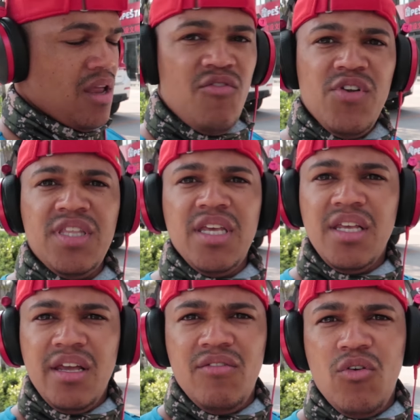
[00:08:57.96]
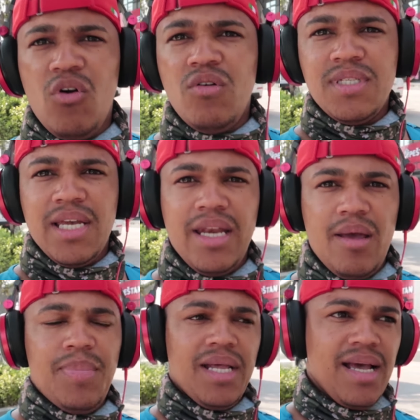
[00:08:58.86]
everything involves an
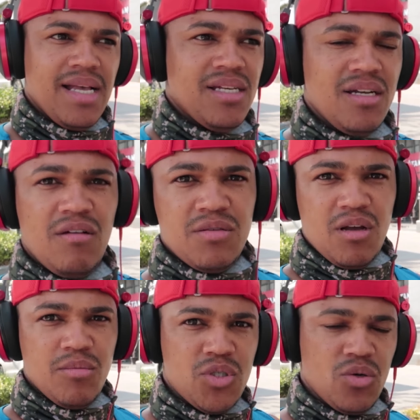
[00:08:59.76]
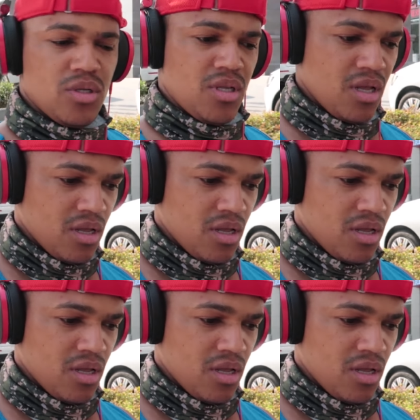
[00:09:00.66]
application of some sort.